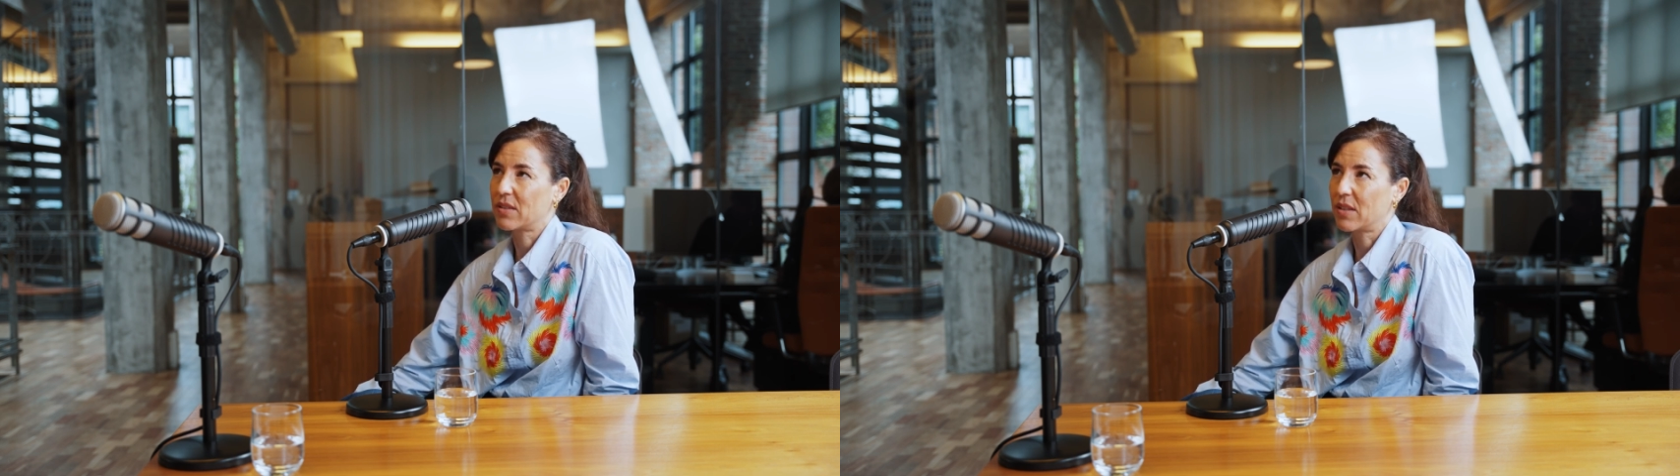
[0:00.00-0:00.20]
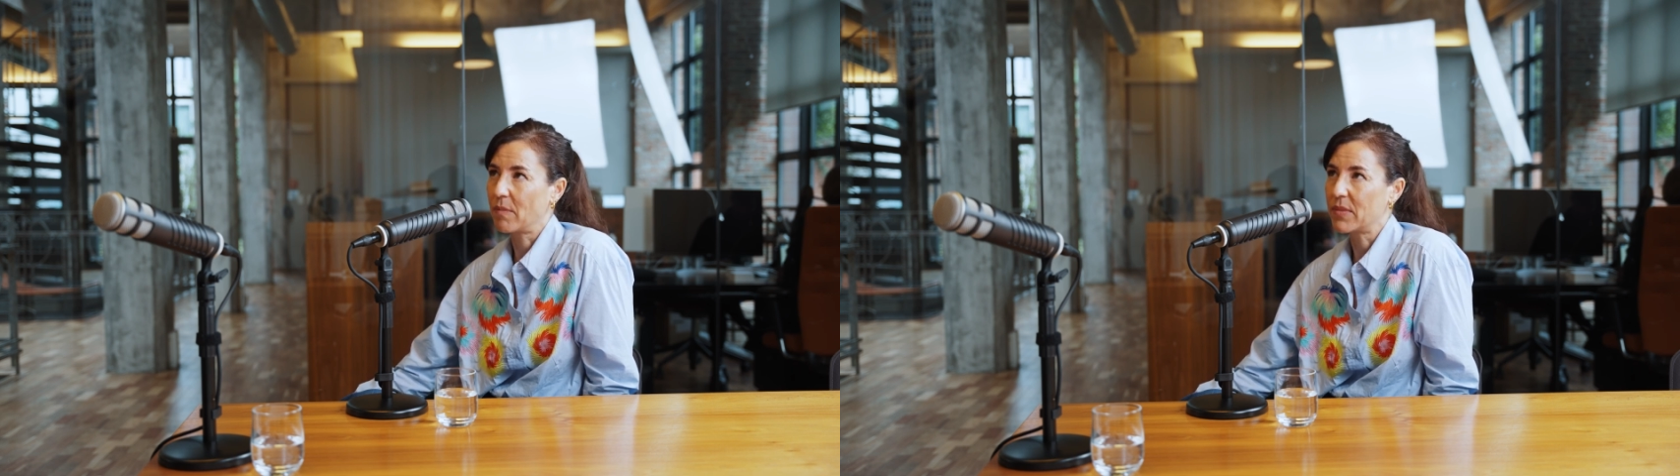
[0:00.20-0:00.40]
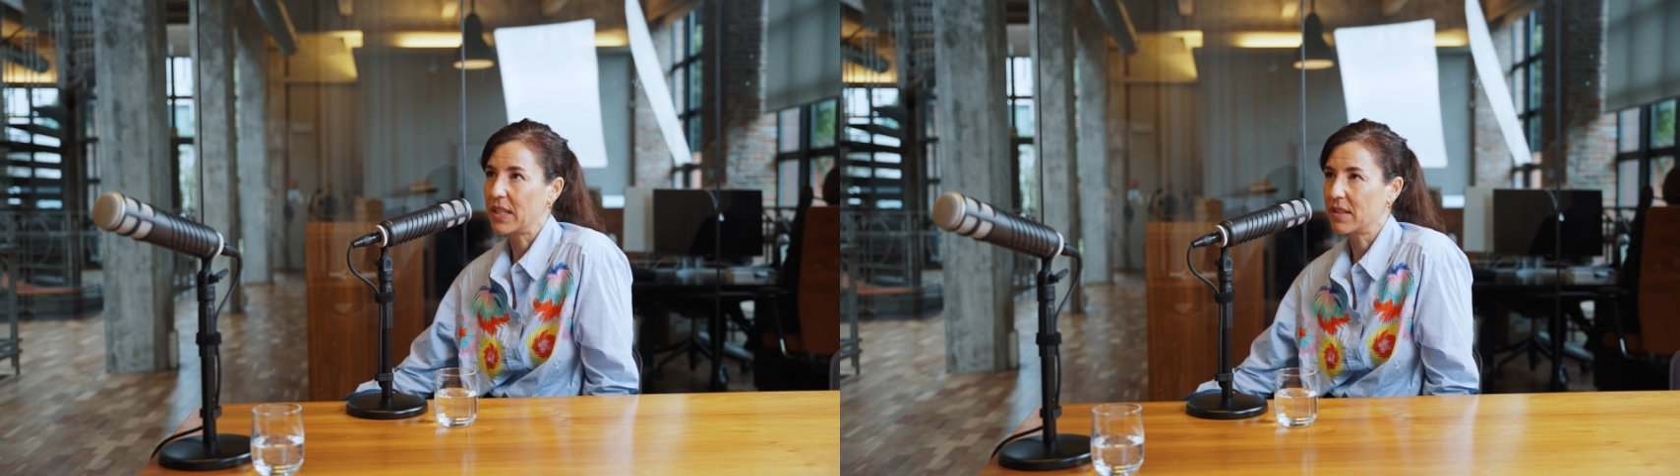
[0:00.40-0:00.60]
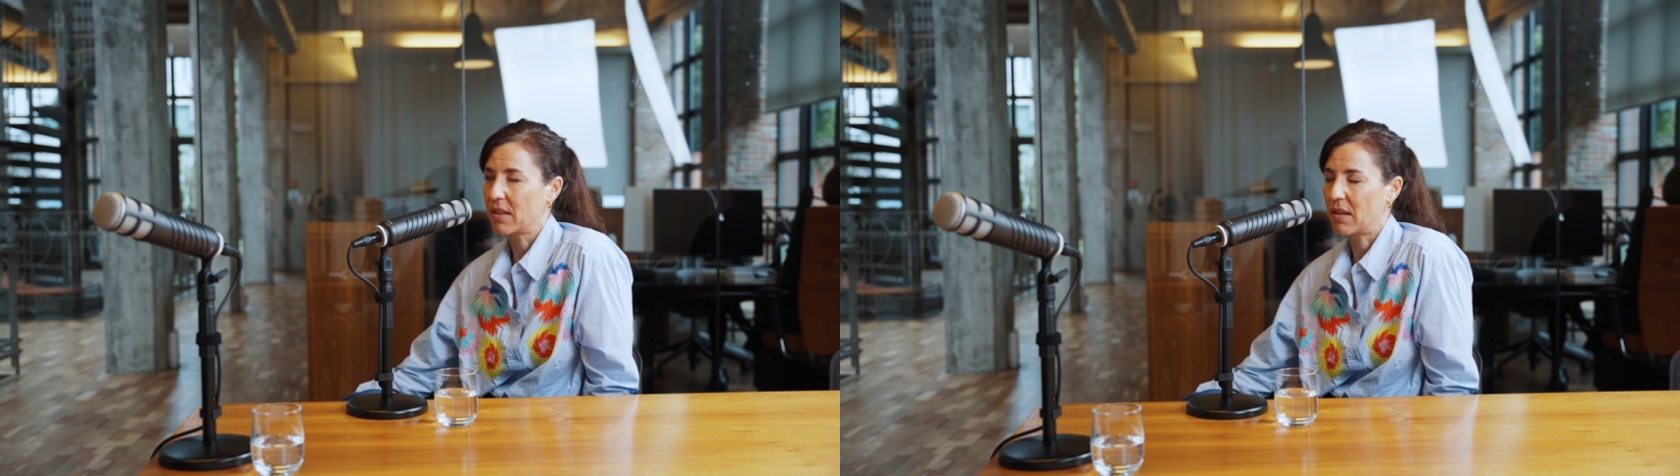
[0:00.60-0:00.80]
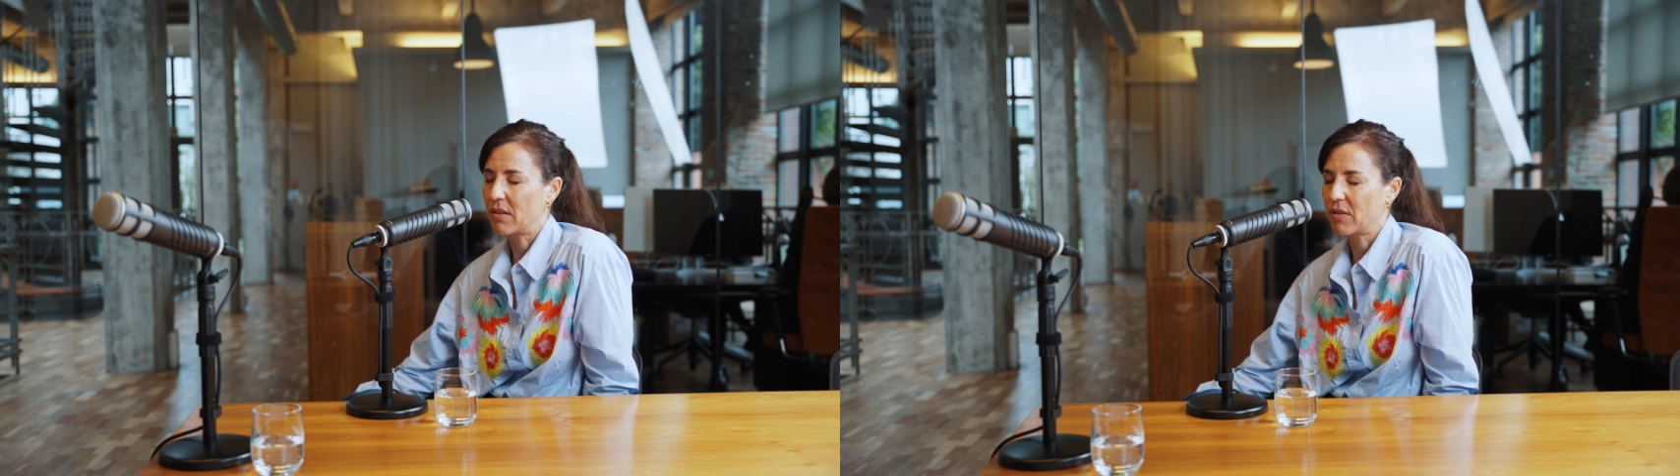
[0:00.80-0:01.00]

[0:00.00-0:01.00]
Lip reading: some things are,